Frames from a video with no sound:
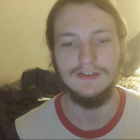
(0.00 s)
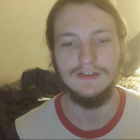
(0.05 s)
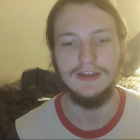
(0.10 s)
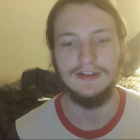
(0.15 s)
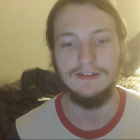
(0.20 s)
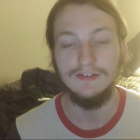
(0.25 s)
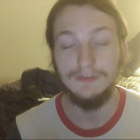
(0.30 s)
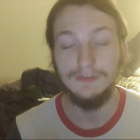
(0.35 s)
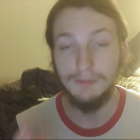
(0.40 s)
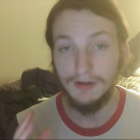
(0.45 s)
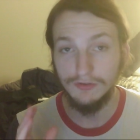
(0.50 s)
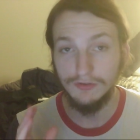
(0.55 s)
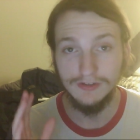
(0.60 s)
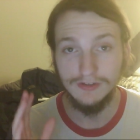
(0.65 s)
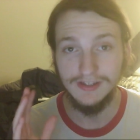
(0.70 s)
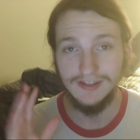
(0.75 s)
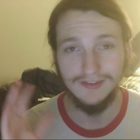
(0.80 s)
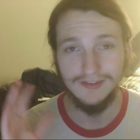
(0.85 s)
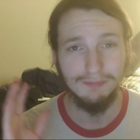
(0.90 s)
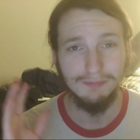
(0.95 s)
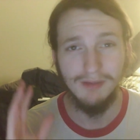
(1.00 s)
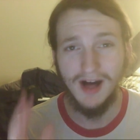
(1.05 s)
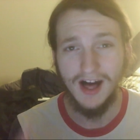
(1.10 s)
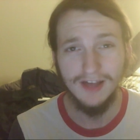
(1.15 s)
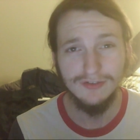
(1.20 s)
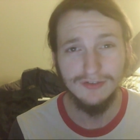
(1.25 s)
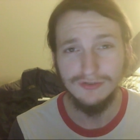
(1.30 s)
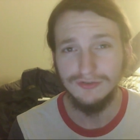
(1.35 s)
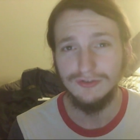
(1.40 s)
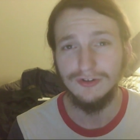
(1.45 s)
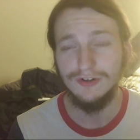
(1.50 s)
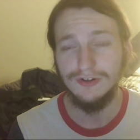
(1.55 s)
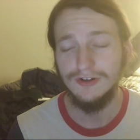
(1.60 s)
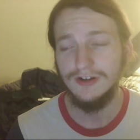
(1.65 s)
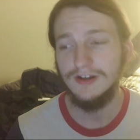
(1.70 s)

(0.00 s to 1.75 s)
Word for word: and especially his posture